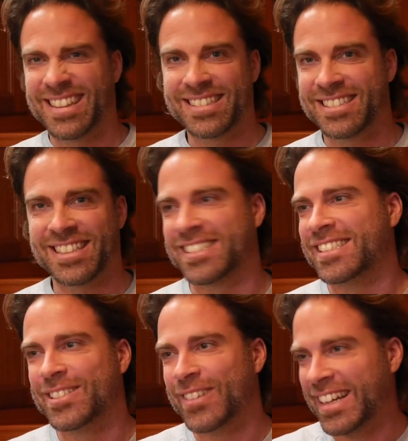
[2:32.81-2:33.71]
this
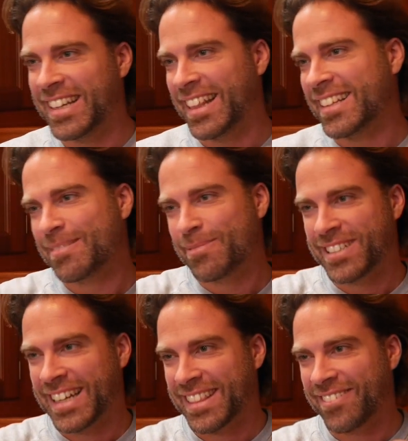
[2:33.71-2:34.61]
doesn't do anything to
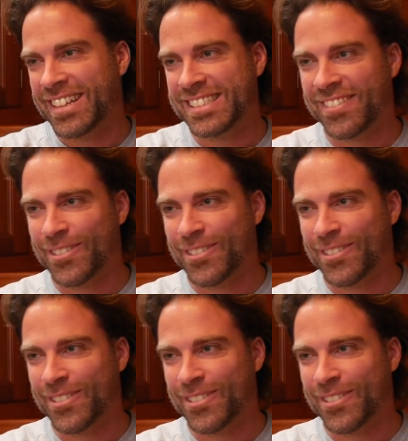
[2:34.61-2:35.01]
protect the rest of the